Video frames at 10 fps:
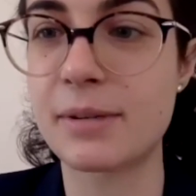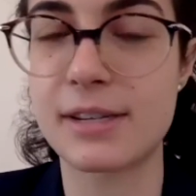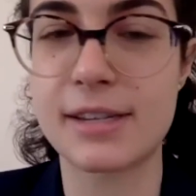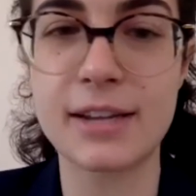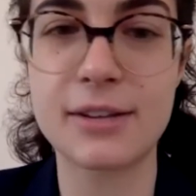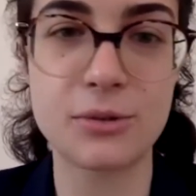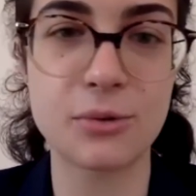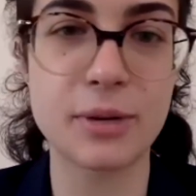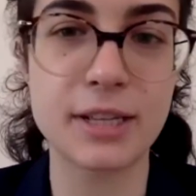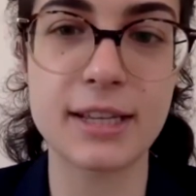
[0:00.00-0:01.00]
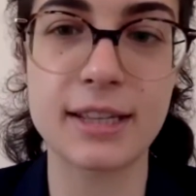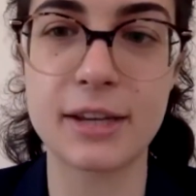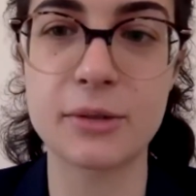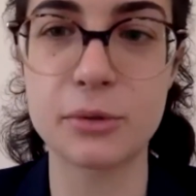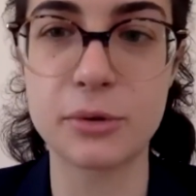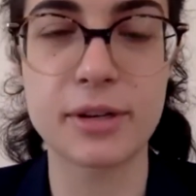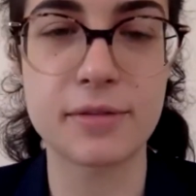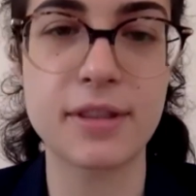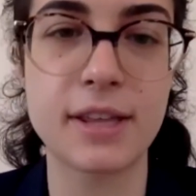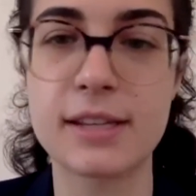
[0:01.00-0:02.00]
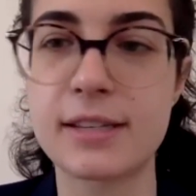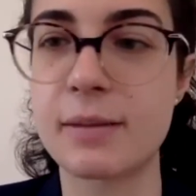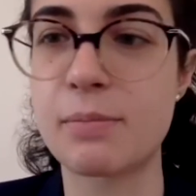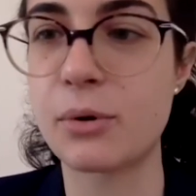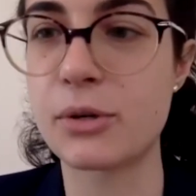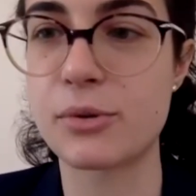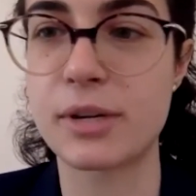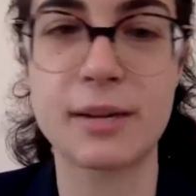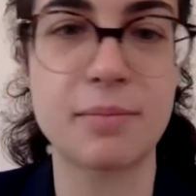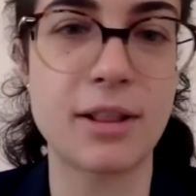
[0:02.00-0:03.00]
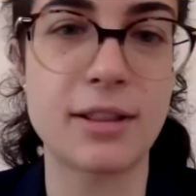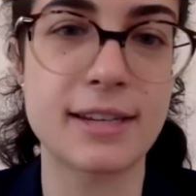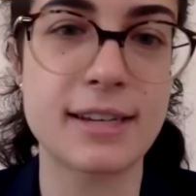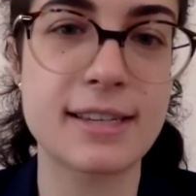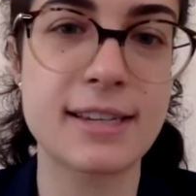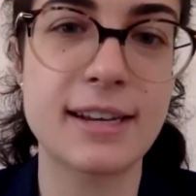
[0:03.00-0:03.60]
but decide to do really like lucrative things like poetry and politics.